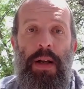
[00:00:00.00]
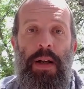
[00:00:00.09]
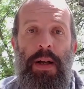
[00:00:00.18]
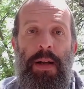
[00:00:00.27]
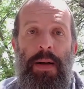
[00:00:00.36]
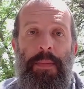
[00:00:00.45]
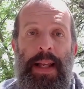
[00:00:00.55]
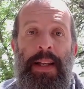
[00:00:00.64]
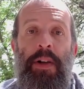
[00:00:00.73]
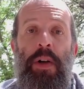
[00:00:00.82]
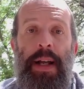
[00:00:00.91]

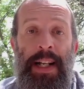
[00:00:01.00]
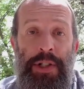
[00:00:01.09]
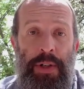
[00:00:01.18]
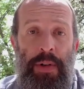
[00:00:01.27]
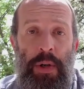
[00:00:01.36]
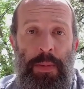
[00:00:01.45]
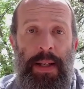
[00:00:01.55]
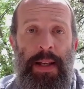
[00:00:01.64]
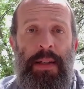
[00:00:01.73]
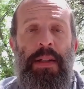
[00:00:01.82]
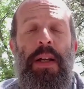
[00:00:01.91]
in our ancient
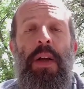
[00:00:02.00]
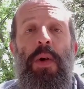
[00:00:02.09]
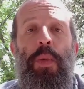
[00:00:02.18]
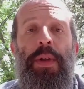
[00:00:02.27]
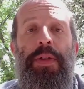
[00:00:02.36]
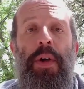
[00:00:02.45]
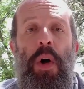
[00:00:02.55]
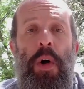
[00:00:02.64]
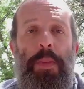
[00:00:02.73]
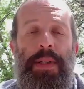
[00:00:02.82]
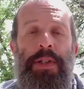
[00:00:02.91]
homeland, with the
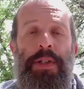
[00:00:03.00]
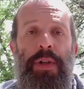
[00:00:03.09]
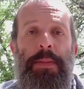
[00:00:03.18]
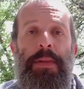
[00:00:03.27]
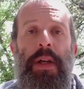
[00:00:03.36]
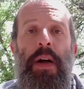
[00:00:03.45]
hopes and dreams